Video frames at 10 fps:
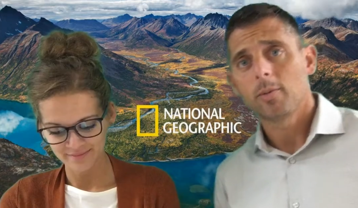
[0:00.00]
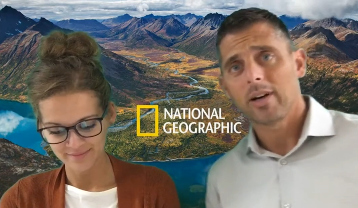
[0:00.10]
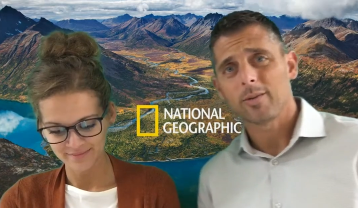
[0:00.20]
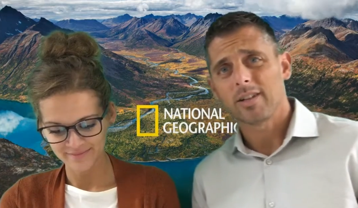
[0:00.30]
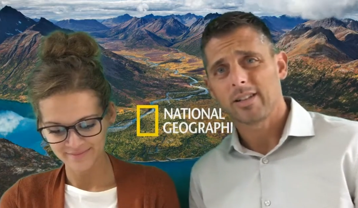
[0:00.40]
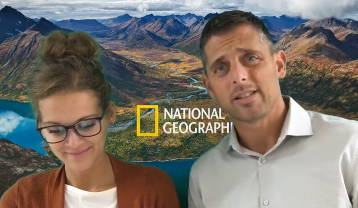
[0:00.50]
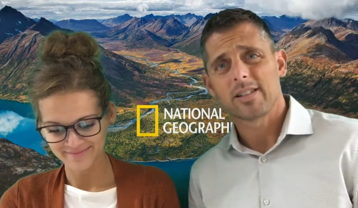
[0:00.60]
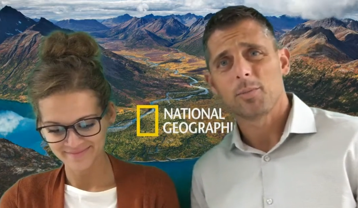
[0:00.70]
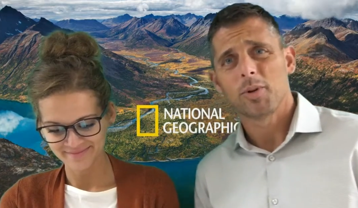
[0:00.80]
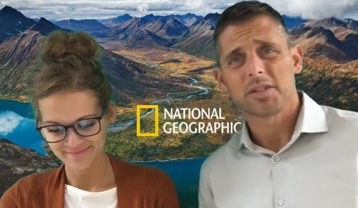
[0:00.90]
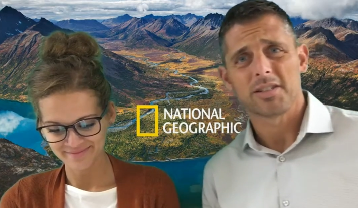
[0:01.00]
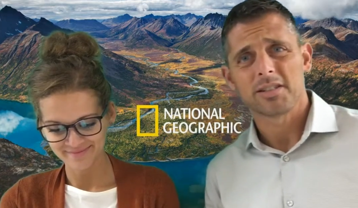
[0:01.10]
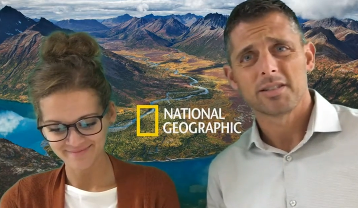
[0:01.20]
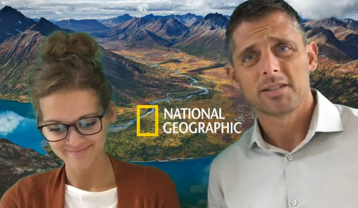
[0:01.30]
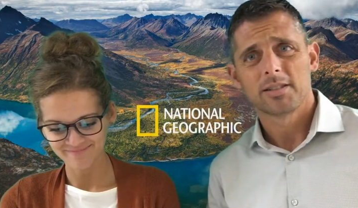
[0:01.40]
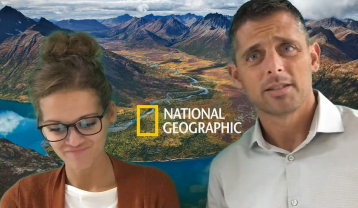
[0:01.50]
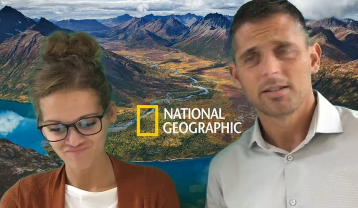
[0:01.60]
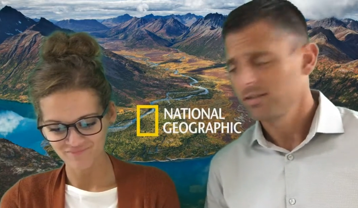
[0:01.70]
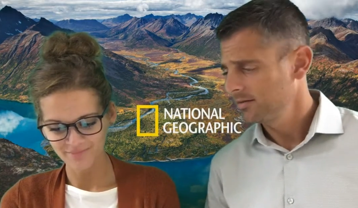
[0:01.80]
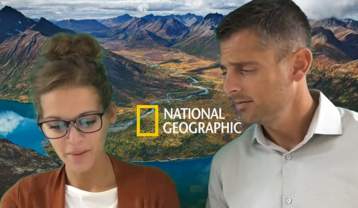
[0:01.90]
Speaker 1: people I would like to see poisoned.
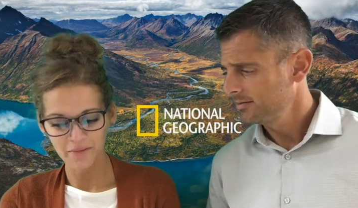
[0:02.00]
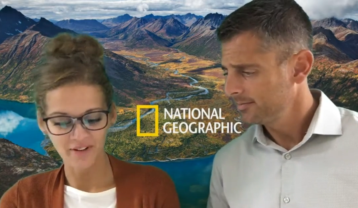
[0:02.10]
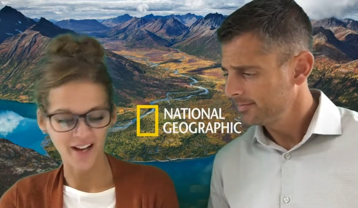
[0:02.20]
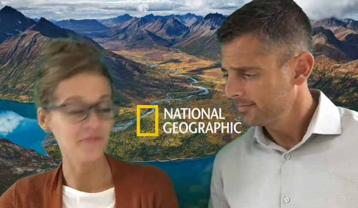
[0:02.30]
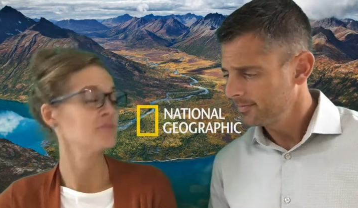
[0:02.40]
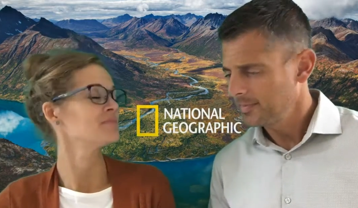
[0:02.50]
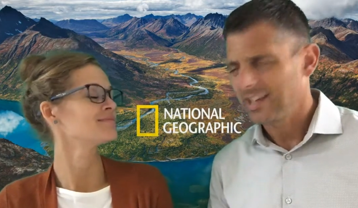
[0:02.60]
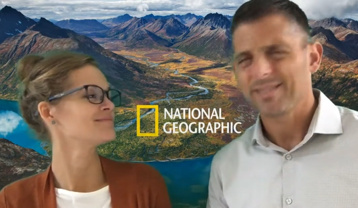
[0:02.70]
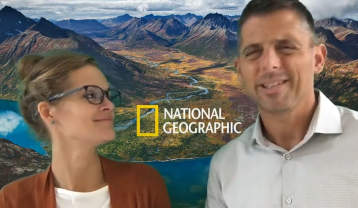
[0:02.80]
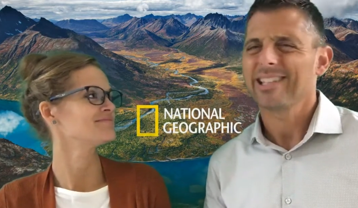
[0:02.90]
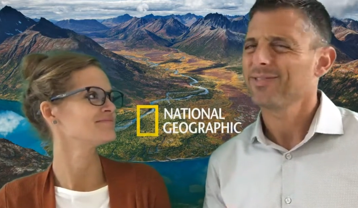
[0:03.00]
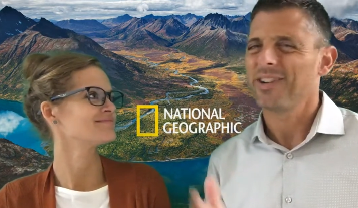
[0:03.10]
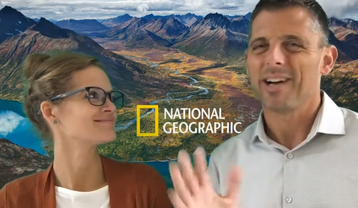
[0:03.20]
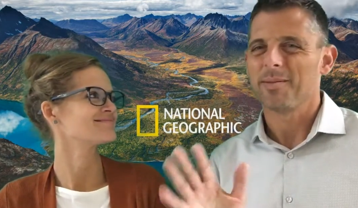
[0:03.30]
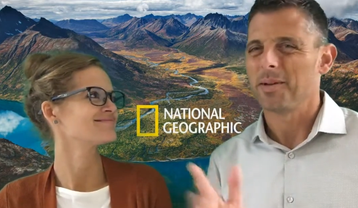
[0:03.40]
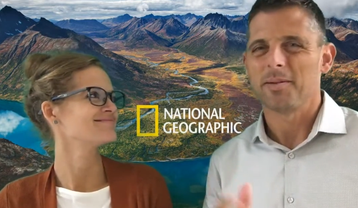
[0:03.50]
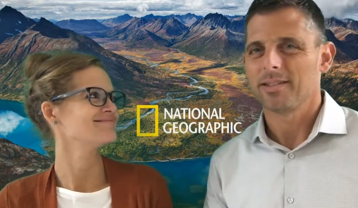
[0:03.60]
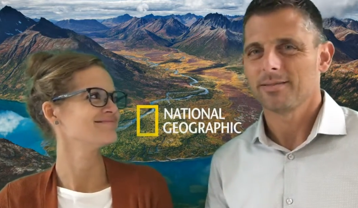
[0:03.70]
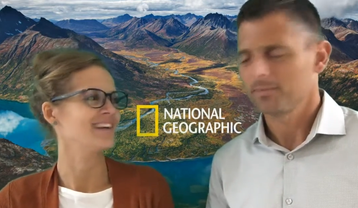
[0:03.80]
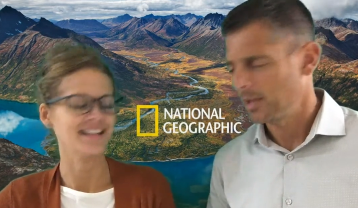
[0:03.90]
Maybe five. I, eh, five,
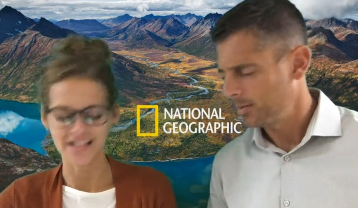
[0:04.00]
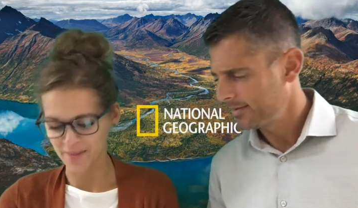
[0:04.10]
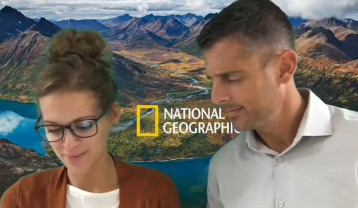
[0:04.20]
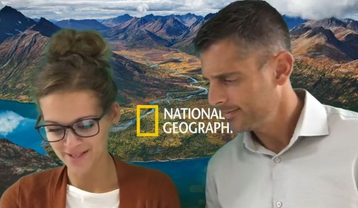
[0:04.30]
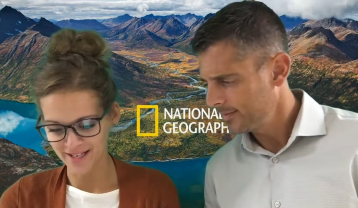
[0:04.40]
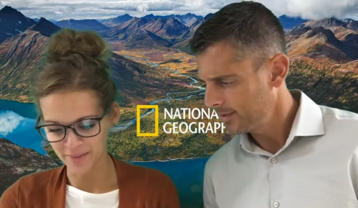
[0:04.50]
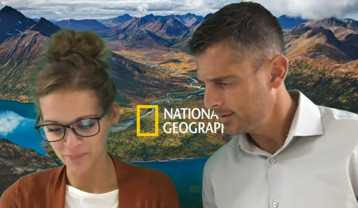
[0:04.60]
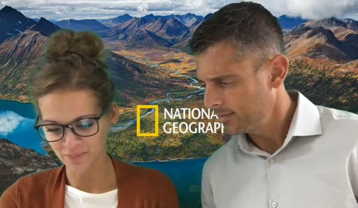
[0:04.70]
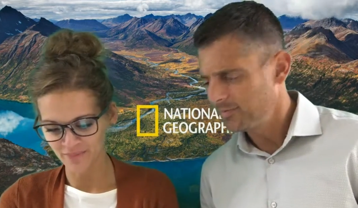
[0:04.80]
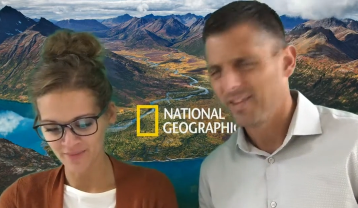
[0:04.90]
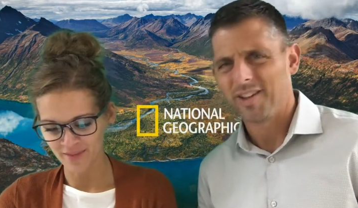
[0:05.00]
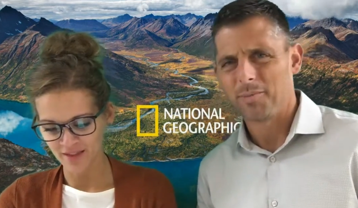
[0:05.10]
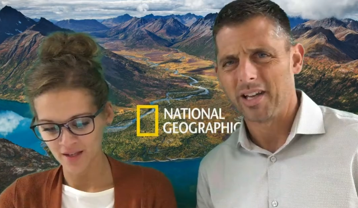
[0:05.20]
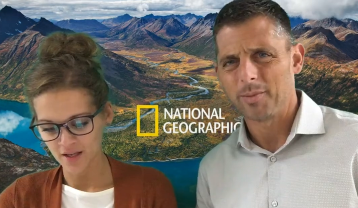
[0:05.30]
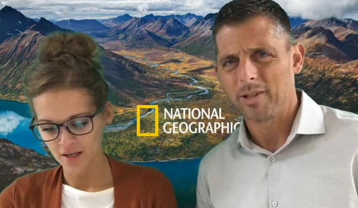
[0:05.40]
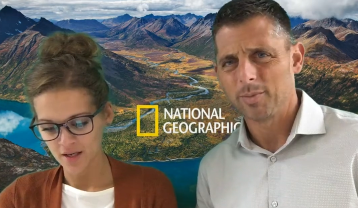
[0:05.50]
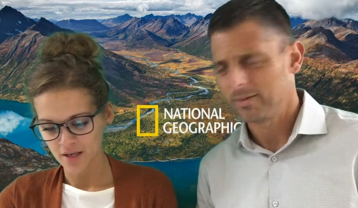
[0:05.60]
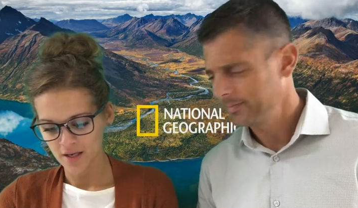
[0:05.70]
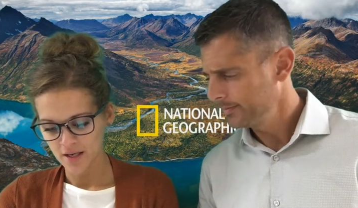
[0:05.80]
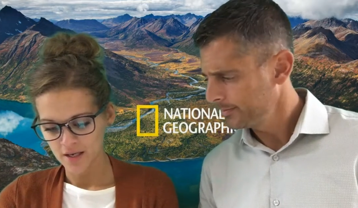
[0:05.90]
maybe. At maybe. tops, yeah. Really bad people.